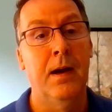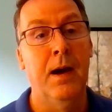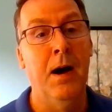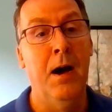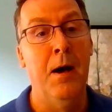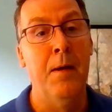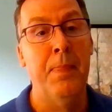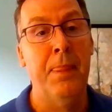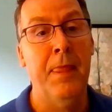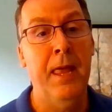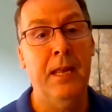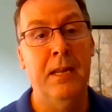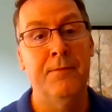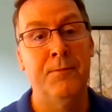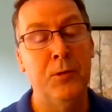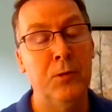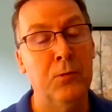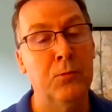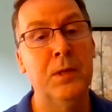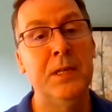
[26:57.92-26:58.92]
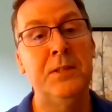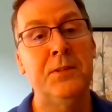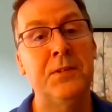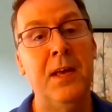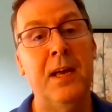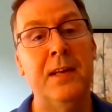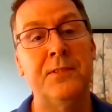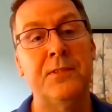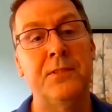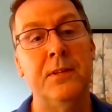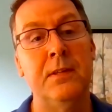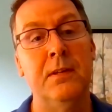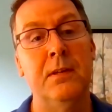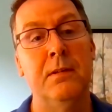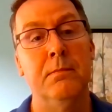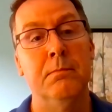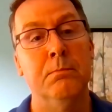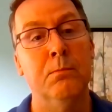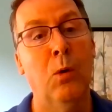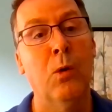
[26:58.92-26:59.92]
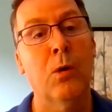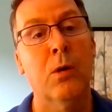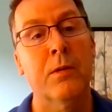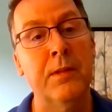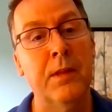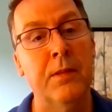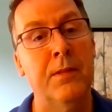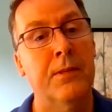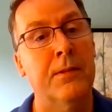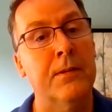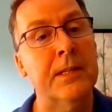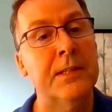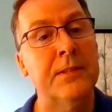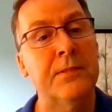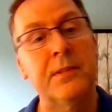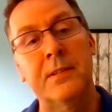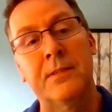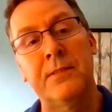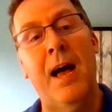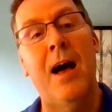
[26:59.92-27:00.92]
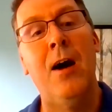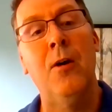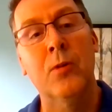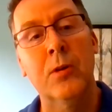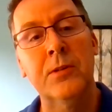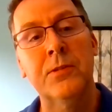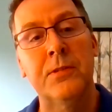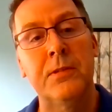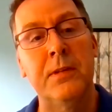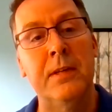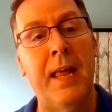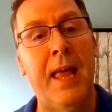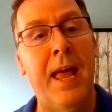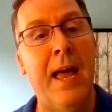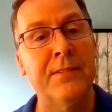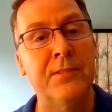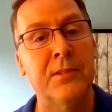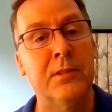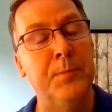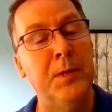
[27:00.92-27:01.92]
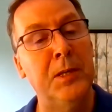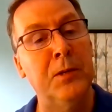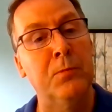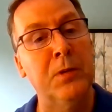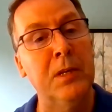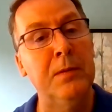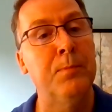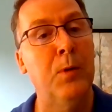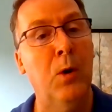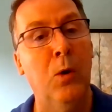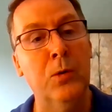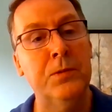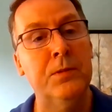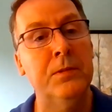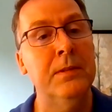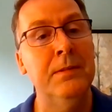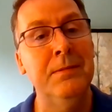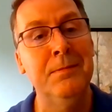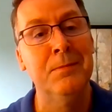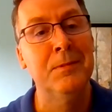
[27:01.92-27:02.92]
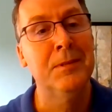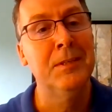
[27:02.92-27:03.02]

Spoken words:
And if you recess it more than 36 hours, it has to be reposted.